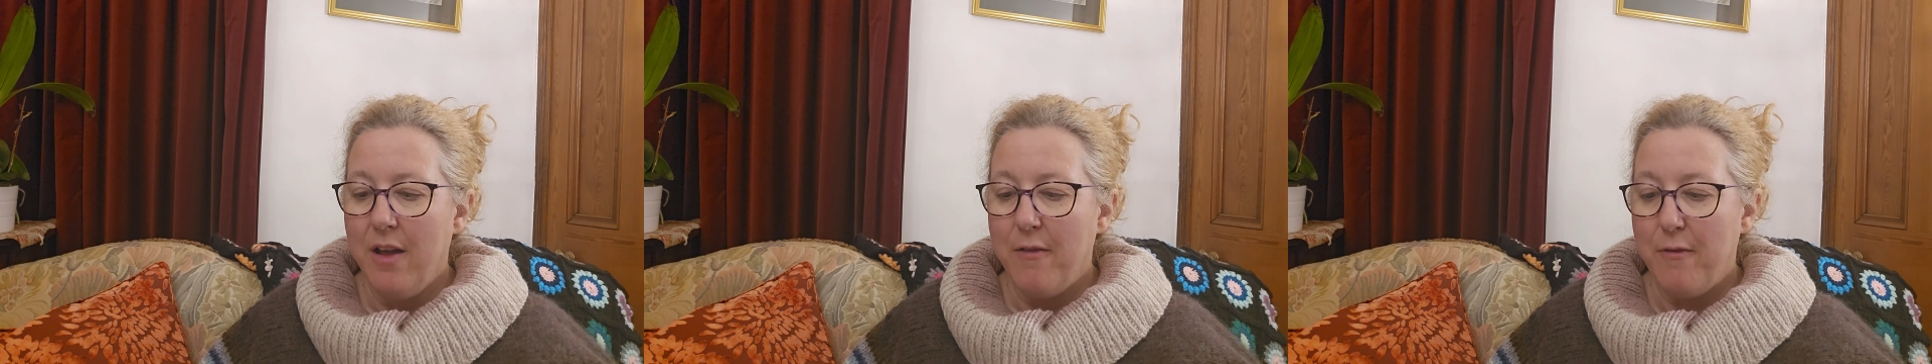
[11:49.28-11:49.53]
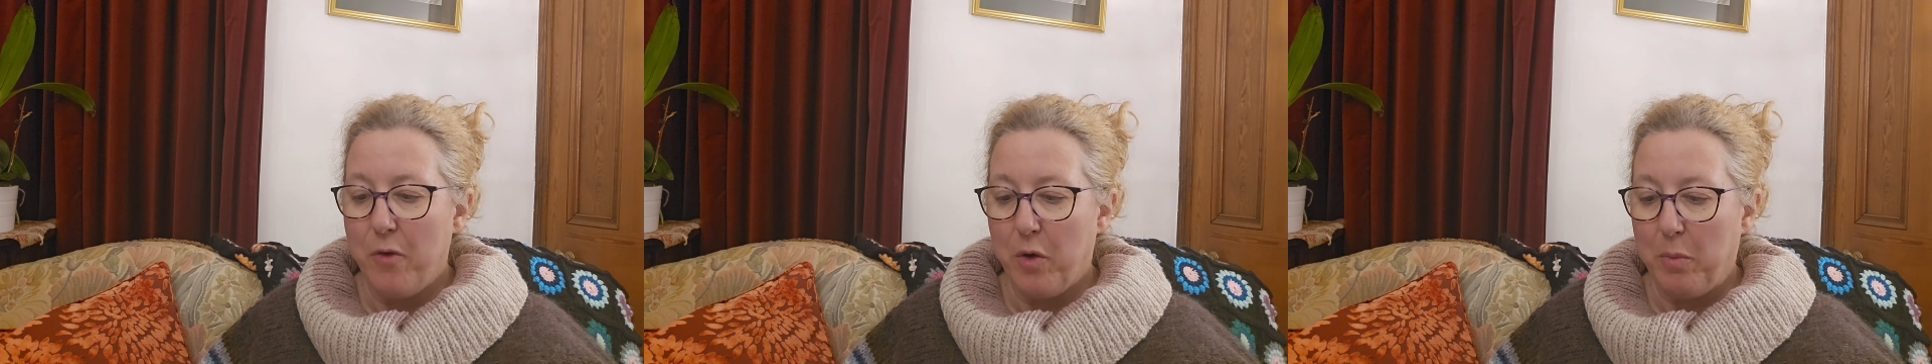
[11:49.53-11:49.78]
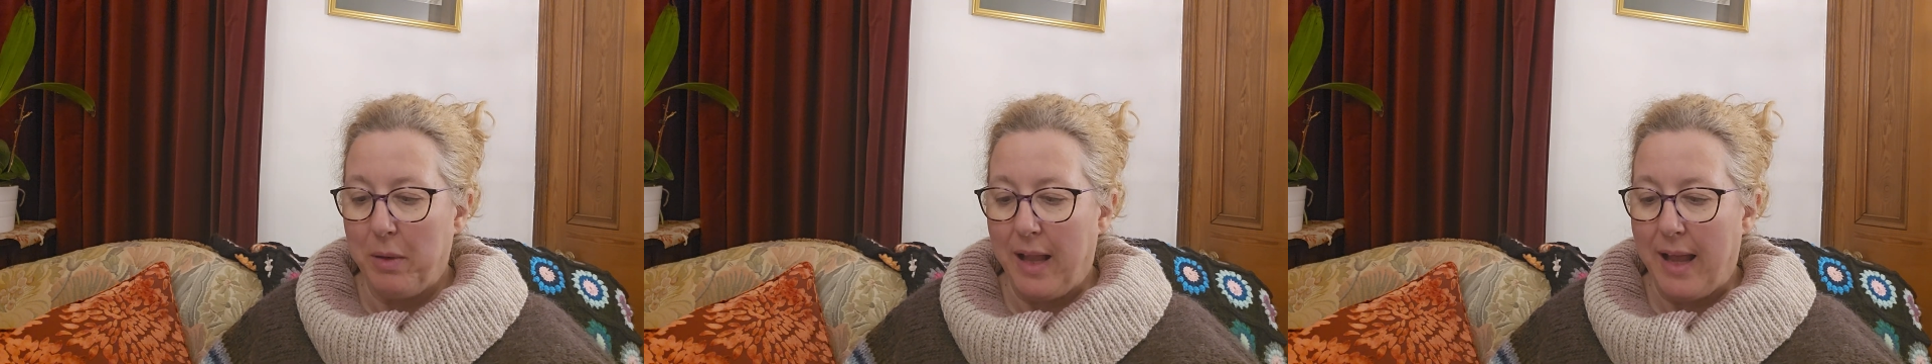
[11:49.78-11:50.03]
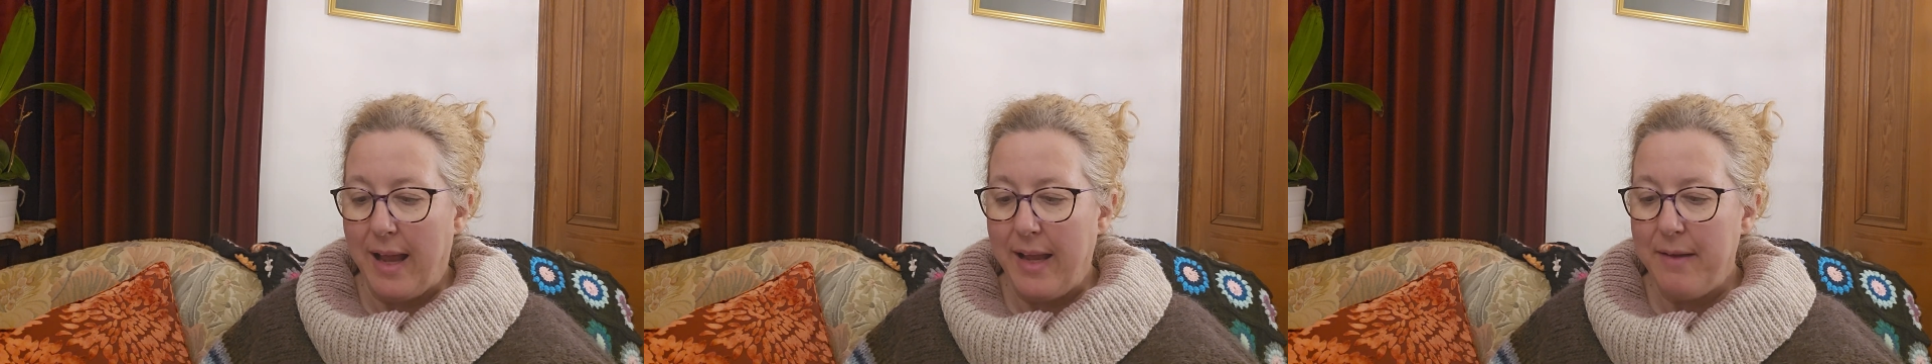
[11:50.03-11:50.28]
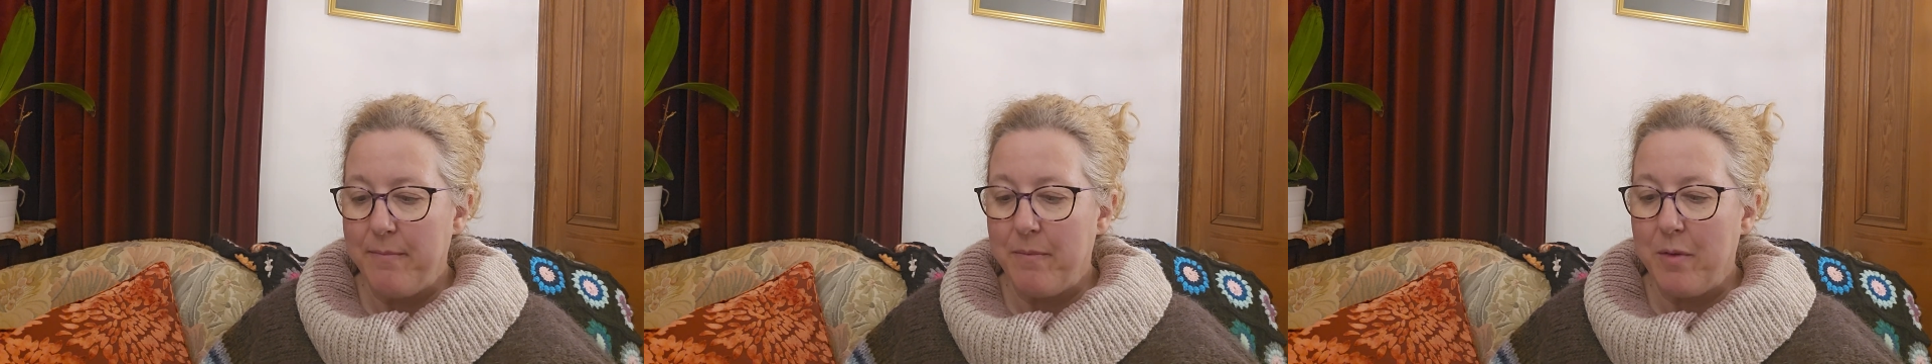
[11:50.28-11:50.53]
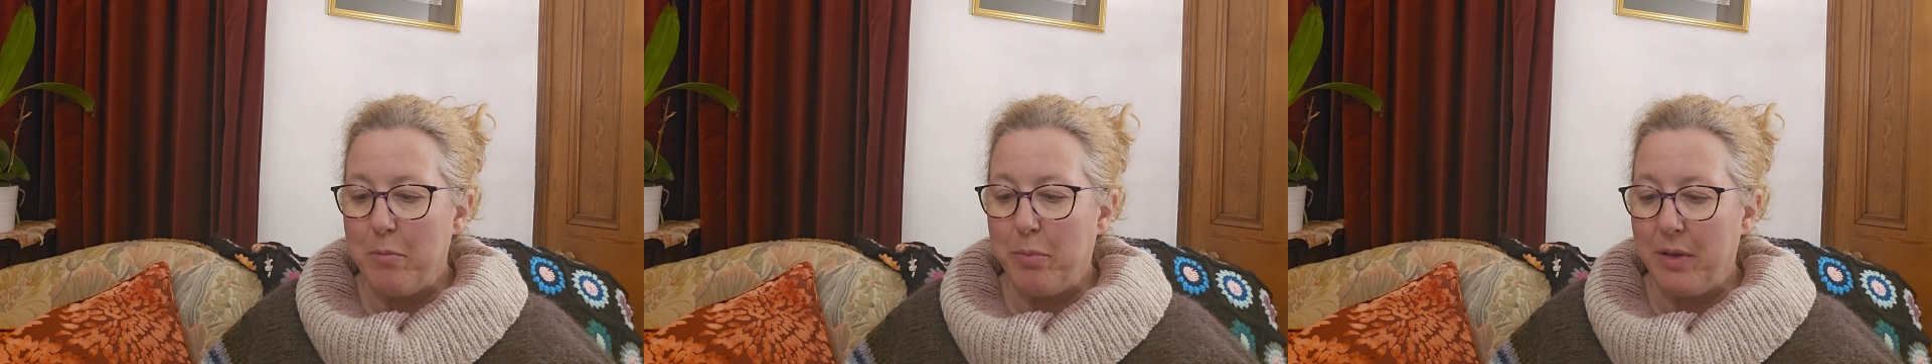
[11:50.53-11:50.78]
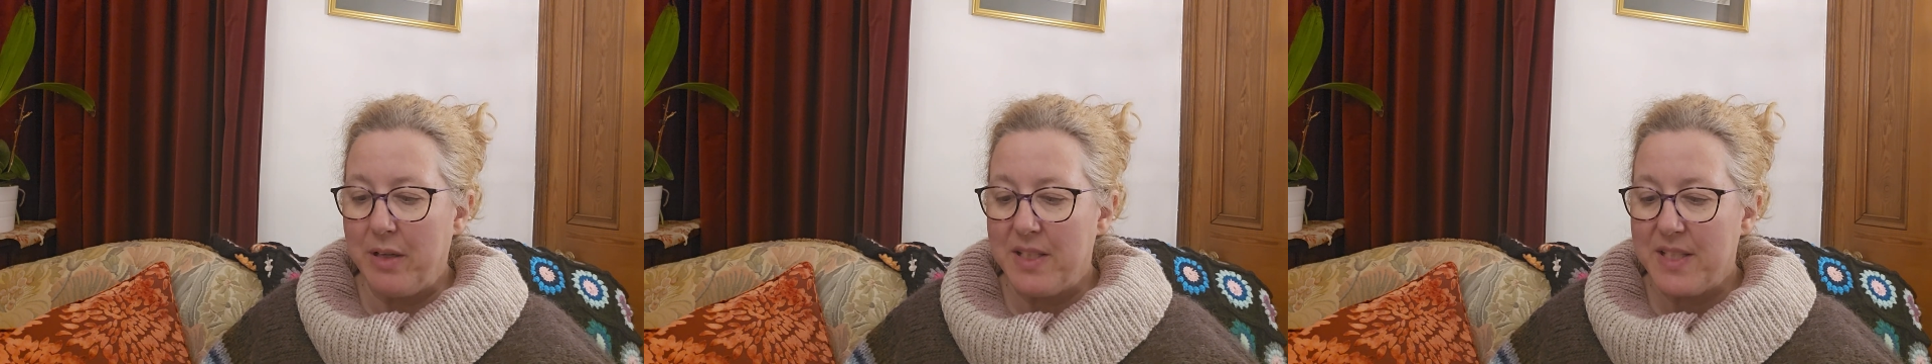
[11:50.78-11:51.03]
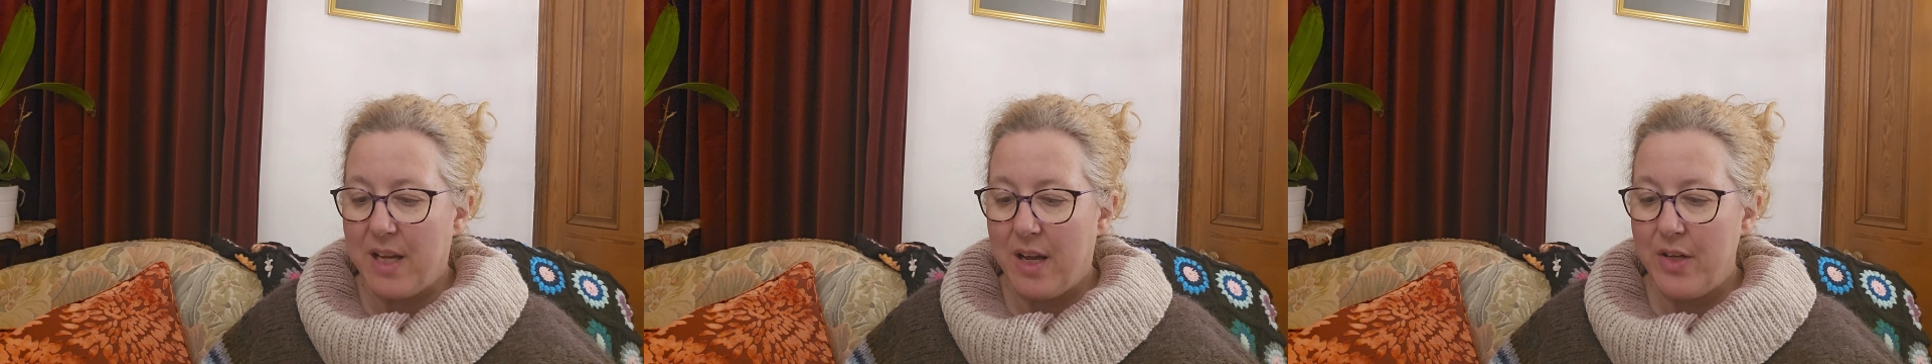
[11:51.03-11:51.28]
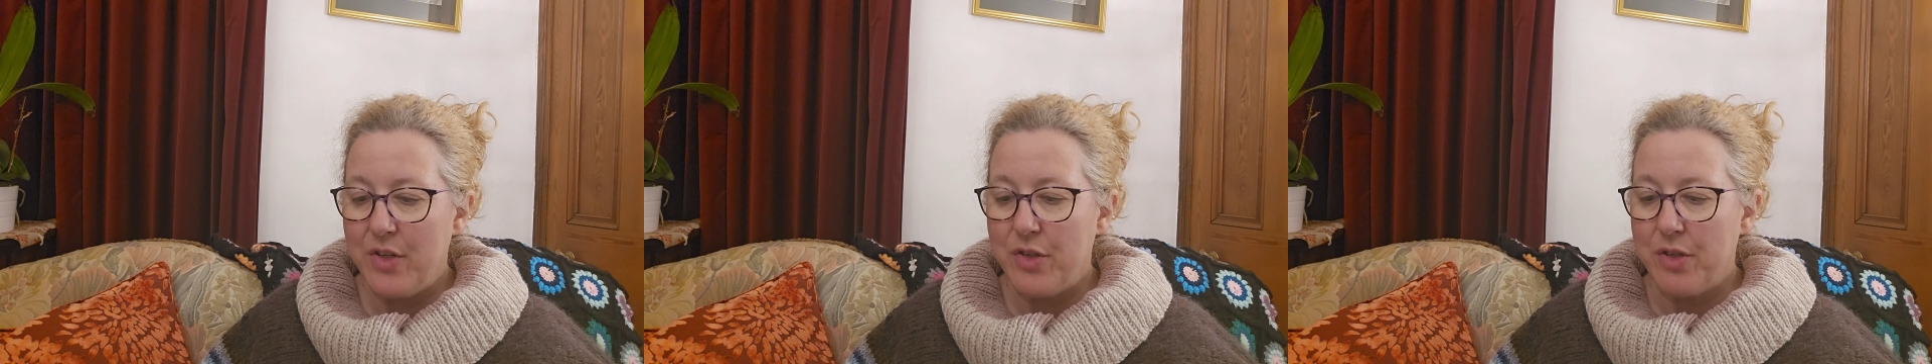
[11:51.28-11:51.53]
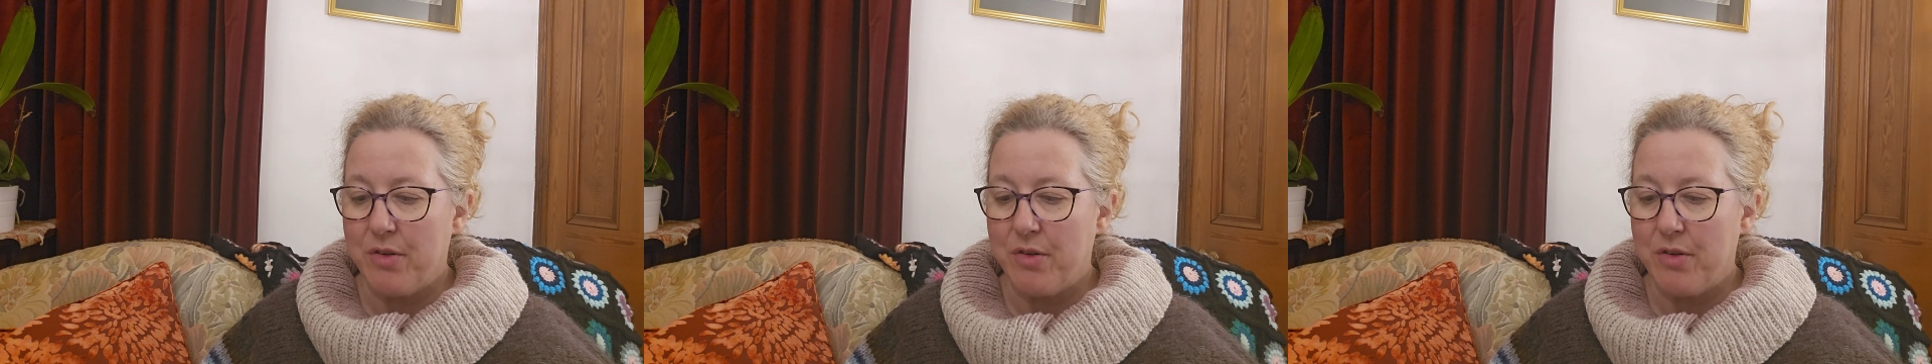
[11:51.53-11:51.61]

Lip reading: 4-ply plus 100